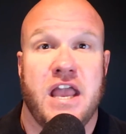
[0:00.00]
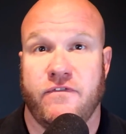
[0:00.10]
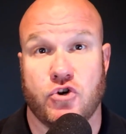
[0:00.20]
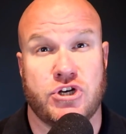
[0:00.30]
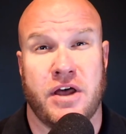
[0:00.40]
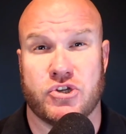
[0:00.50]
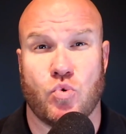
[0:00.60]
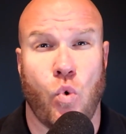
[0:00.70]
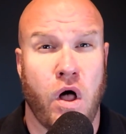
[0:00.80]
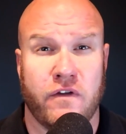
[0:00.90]
If your child is
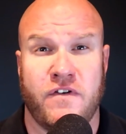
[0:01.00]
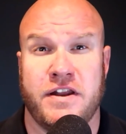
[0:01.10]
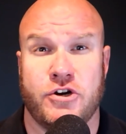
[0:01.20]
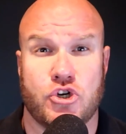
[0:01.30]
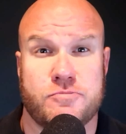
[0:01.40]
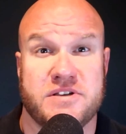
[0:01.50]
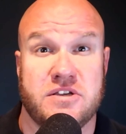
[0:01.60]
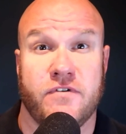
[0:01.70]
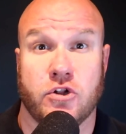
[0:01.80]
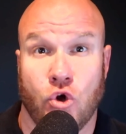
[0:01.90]
qualified under
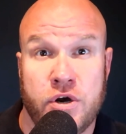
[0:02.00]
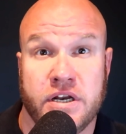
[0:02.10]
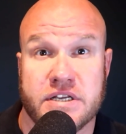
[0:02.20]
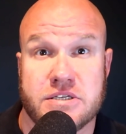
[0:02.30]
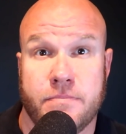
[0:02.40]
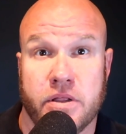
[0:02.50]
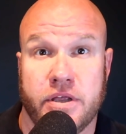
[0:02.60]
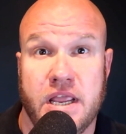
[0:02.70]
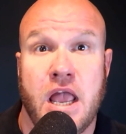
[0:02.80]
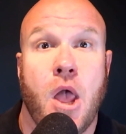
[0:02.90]
specific learning
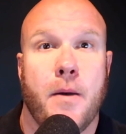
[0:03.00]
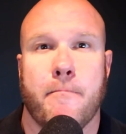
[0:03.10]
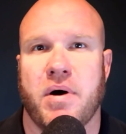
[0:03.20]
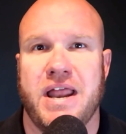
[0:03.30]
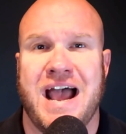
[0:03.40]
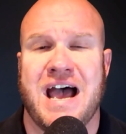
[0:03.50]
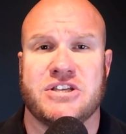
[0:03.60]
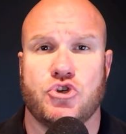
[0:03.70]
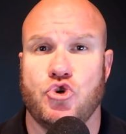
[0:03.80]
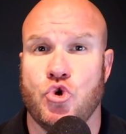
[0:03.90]
disability but
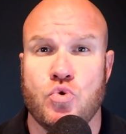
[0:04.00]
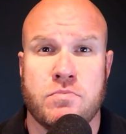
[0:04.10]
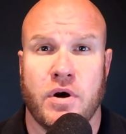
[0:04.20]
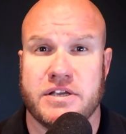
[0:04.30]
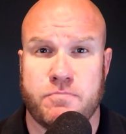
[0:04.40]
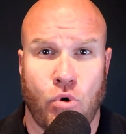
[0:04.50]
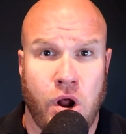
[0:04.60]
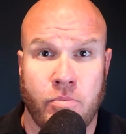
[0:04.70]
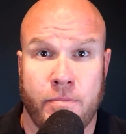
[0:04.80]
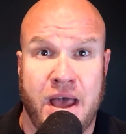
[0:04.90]
has numerous
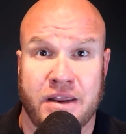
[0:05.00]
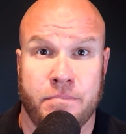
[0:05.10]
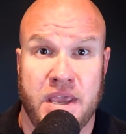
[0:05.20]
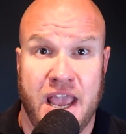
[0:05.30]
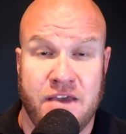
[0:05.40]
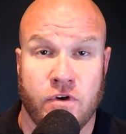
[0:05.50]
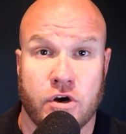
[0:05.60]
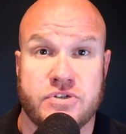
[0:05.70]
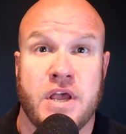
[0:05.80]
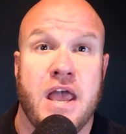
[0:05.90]
problematic
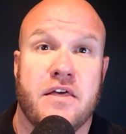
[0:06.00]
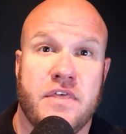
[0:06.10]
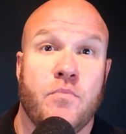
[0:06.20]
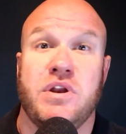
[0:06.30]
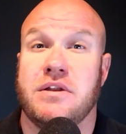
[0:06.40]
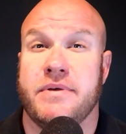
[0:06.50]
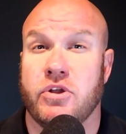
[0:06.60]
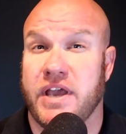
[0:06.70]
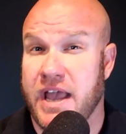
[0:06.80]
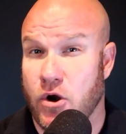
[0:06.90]
behaviors, then we need to be
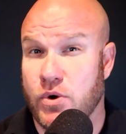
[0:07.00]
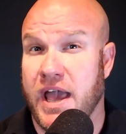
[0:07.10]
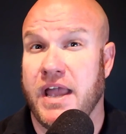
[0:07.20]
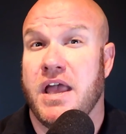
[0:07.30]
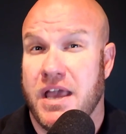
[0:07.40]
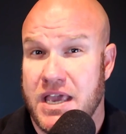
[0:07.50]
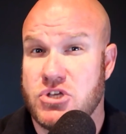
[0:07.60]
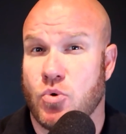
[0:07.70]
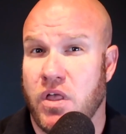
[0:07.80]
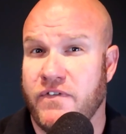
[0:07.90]
looking at, okay,
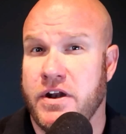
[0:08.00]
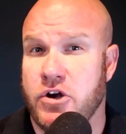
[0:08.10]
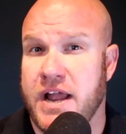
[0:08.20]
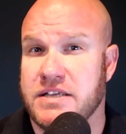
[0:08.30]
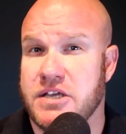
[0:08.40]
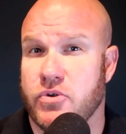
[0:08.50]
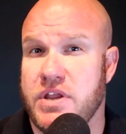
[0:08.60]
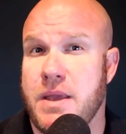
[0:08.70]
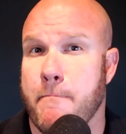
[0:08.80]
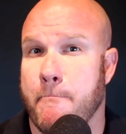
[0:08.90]
he's qualified under
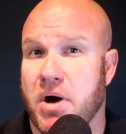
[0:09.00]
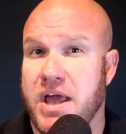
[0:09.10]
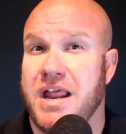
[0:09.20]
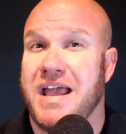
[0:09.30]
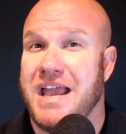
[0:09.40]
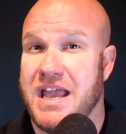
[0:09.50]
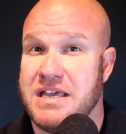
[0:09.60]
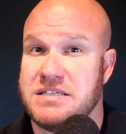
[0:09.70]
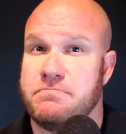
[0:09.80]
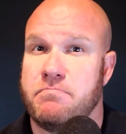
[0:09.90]
SLD, but
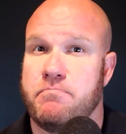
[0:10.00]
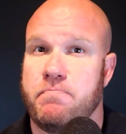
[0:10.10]
his